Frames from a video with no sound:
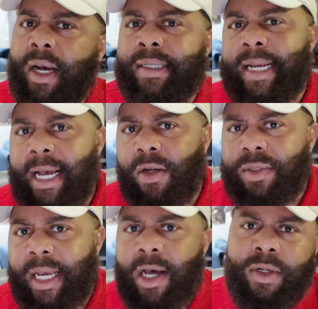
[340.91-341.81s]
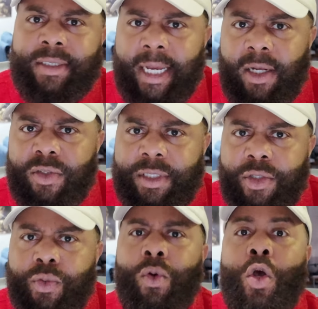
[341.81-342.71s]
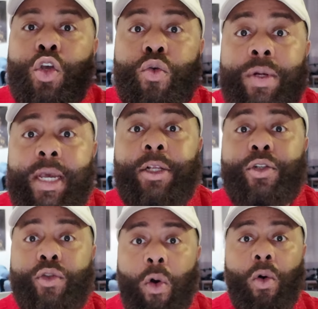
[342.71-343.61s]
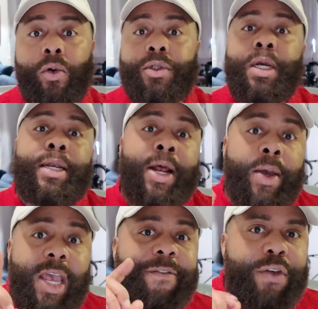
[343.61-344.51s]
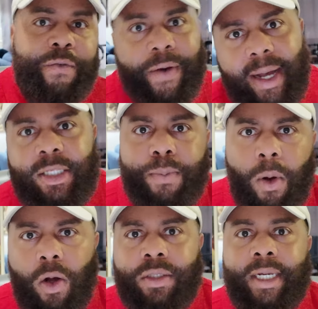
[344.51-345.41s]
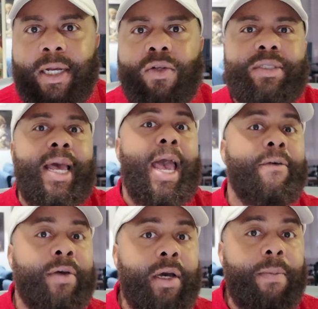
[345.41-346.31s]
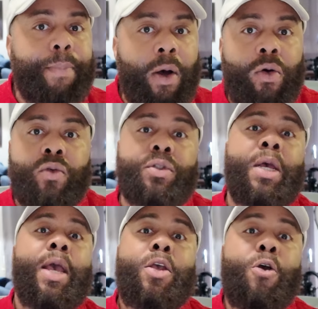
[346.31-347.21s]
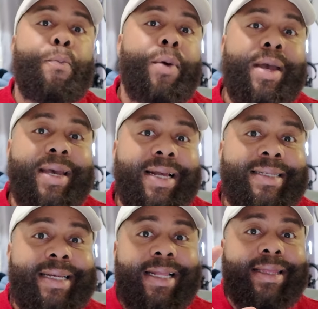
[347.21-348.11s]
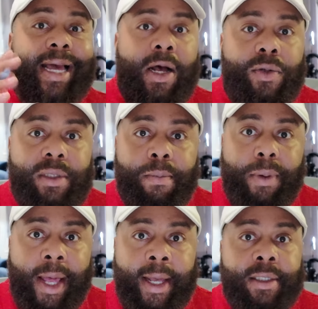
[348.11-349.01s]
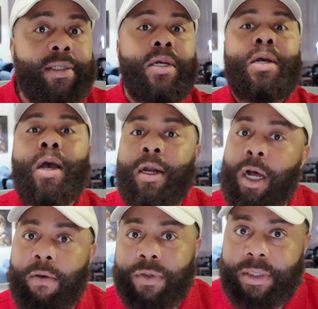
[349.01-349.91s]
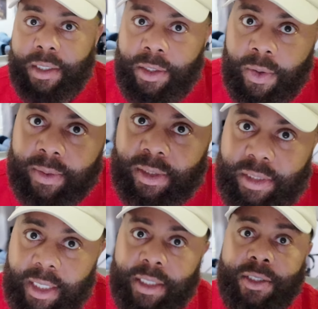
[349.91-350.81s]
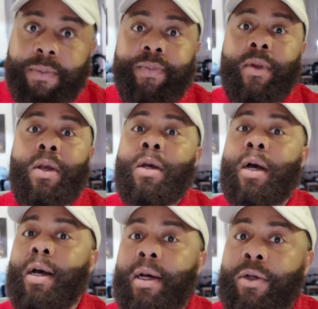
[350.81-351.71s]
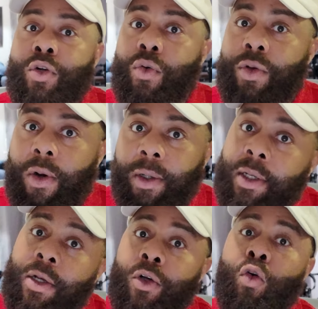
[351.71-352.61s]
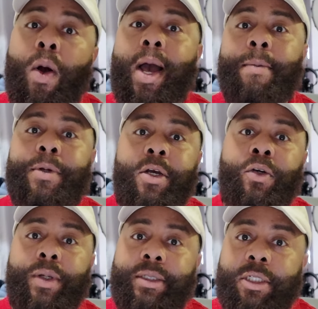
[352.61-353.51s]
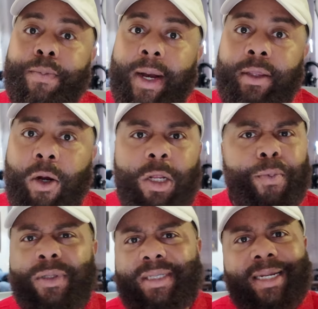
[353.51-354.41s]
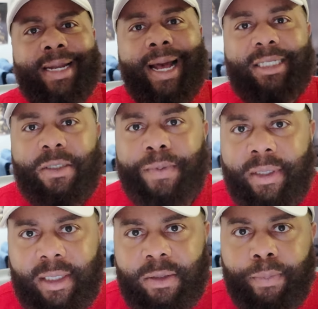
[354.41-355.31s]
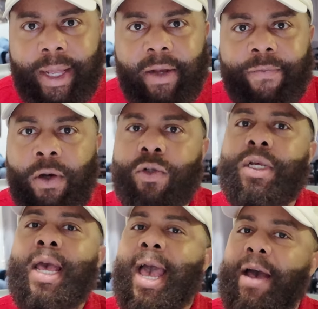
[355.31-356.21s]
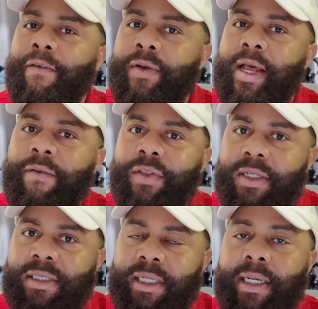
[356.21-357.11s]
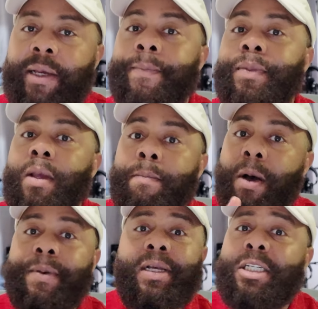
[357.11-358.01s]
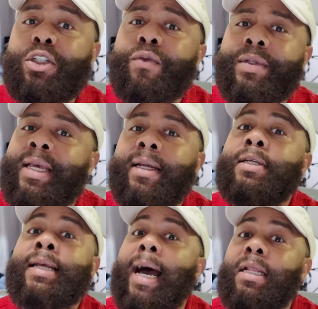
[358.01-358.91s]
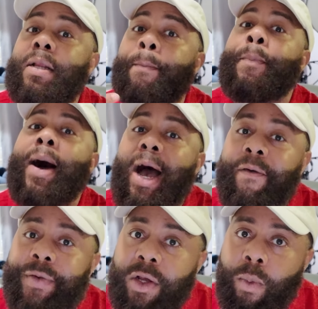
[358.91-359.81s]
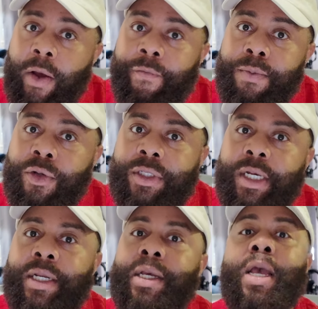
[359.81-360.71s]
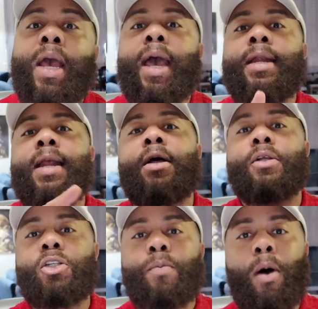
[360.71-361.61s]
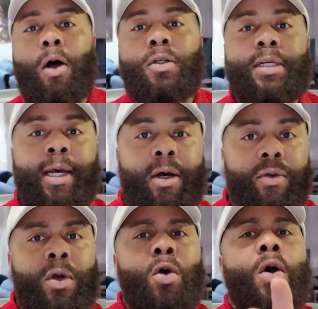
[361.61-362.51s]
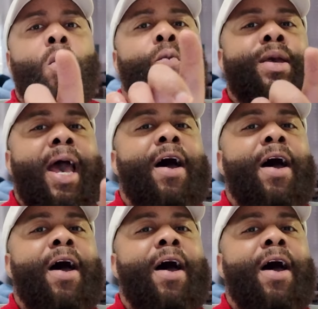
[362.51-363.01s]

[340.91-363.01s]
a downtown, a town central. You need stores. Now, if you find small towns that have good bones, you bring in 10,000 blacks, and all of a sudden, you know, in the cities, uh, New York, crime decreases by 30%, not just because black folks have left the city, but because you've get, gotten the poverty away from your city. And now the small town, we